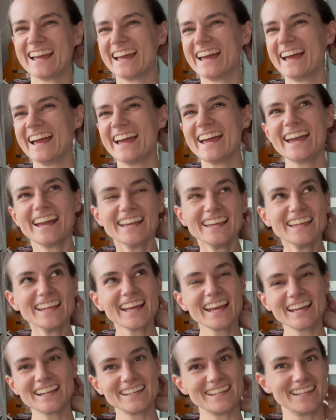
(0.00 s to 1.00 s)
and
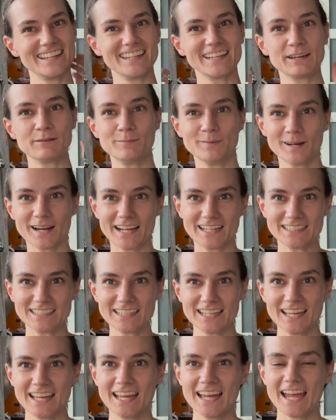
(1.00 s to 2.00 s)
needing a break,
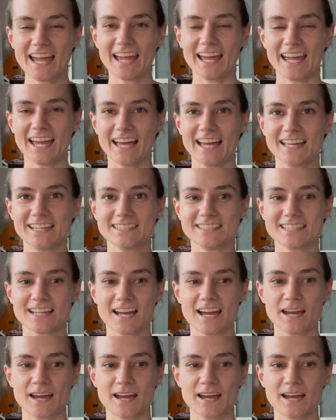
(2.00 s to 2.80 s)
and